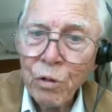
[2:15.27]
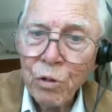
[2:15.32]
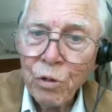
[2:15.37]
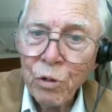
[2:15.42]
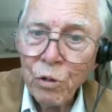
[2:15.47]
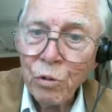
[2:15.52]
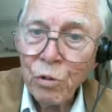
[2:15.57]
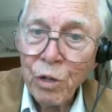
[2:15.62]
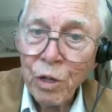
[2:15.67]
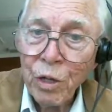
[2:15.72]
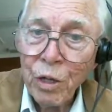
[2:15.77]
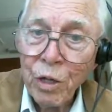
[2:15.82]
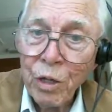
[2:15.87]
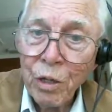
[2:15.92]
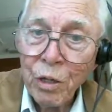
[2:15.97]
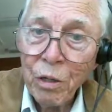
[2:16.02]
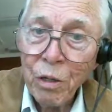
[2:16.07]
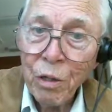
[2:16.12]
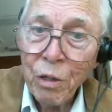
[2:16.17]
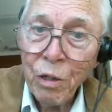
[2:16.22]
to
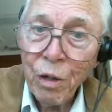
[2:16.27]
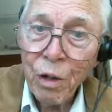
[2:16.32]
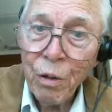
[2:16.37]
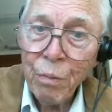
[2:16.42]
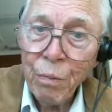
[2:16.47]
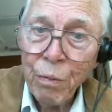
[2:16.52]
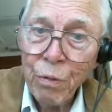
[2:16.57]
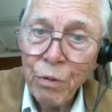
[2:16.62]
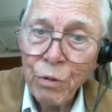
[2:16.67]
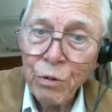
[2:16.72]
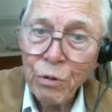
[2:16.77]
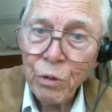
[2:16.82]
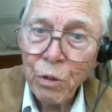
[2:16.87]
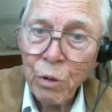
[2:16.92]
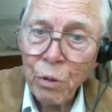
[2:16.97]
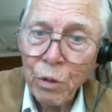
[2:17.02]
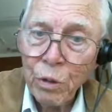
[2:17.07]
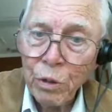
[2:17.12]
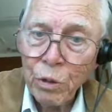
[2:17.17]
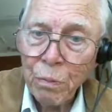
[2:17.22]
the upper
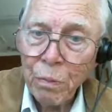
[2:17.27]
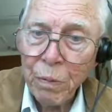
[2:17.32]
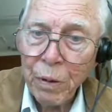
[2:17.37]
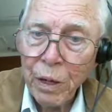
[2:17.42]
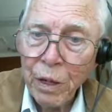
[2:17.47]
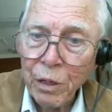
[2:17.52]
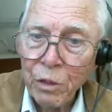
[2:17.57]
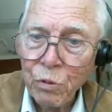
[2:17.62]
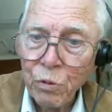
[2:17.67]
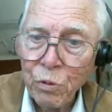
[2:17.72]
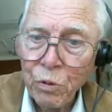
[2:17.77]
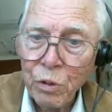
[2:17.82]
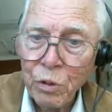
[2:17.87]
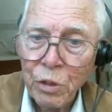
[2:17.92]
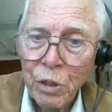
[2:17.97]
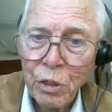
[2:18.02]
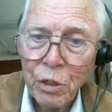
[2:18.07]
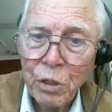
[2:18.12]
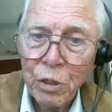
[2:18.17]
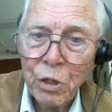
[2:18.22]
joint space,
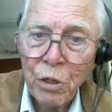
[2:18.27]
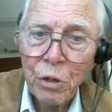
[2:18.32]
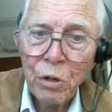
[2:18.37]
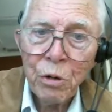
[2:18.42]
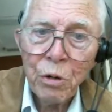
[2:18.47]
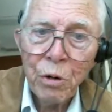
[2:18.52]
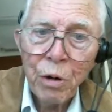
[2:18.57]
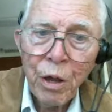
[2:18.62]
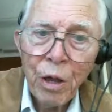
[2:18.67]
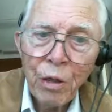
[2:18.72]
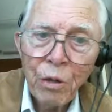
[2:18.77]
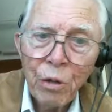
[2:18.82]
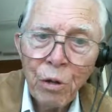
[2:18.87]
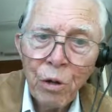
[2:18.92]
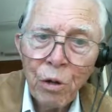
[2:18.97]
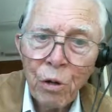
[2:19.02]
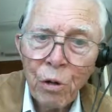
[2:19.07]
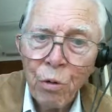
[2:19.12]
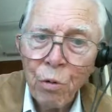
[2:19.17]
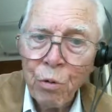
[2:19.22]
which is here, and
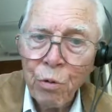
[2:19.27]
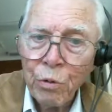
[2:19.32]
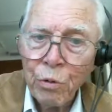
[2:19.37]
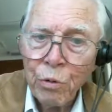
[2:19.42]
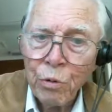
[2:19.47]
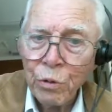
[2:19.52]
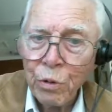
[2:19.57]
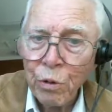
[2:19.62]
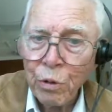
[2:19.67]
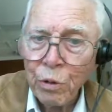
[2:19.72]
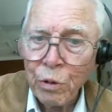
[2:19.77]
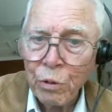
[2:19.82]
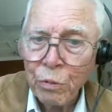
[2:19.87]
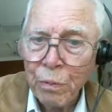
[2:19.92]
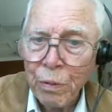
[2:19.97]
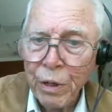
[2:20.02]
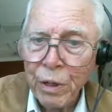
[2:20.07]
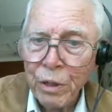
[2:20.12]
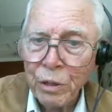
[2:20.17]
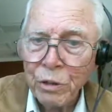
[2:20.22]
the lower joint
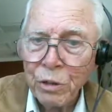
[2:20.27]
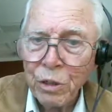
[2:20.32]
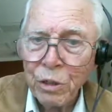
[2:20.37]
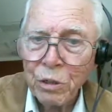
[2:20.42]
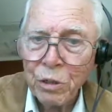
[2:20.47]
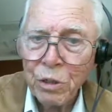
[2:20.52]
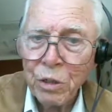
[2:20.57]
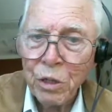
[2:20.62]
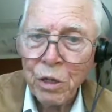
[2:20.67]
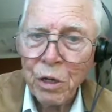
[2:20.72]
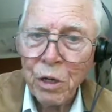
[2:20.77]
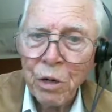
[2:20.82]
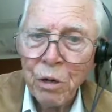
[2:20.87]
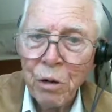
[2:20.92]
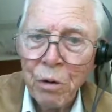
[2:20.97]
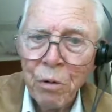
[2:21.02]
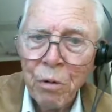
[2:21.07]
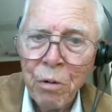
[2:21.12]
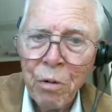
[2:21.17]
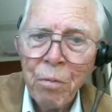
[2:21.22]
space is
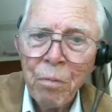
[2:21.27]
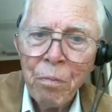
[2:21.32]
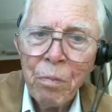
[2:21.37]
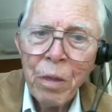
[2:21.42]
here,